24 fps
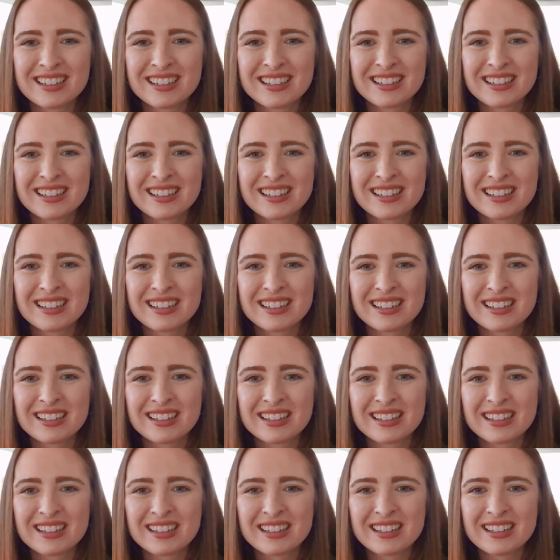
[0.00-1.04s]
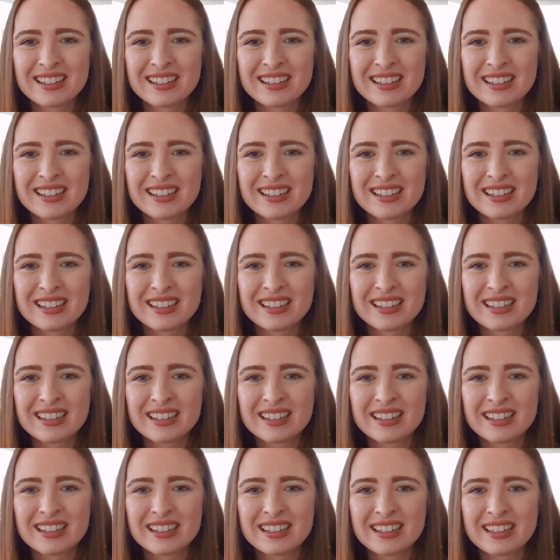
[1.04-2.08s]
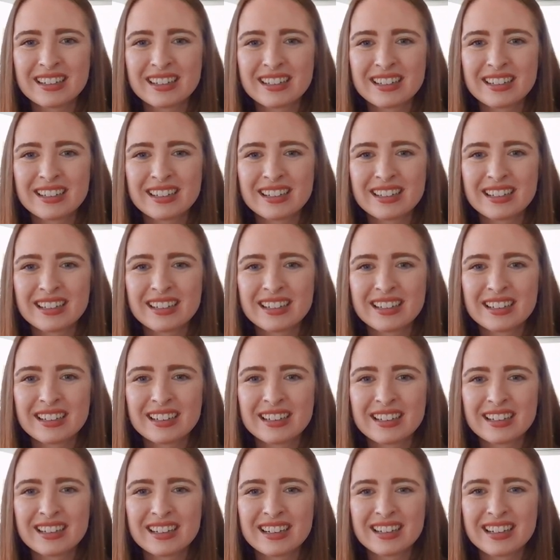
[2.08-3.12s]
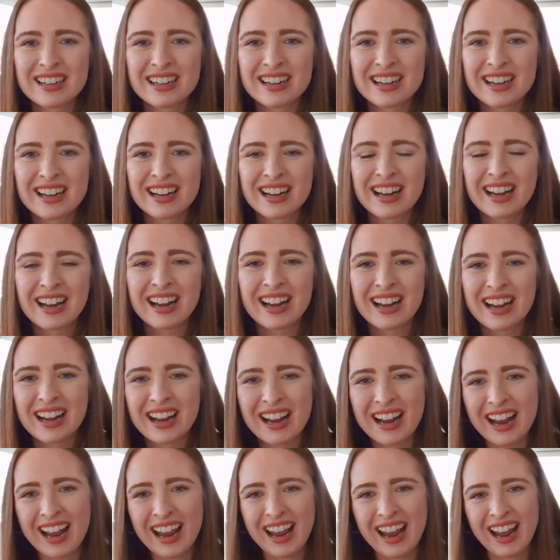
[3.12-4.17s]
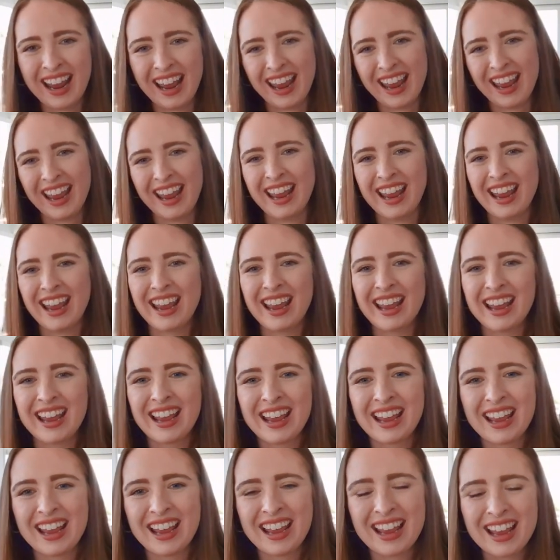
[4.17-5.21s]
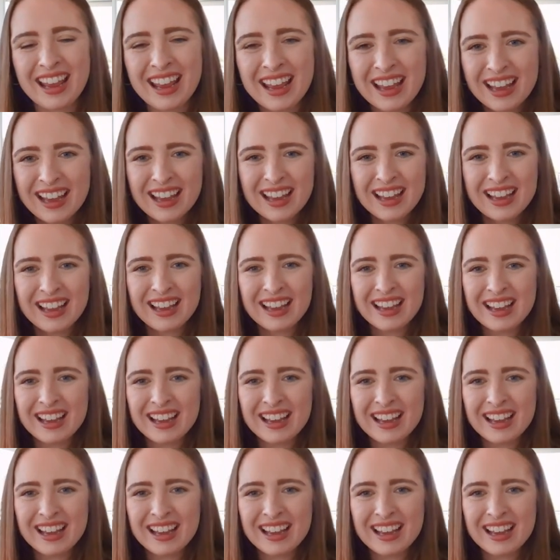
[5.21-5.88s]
(silent)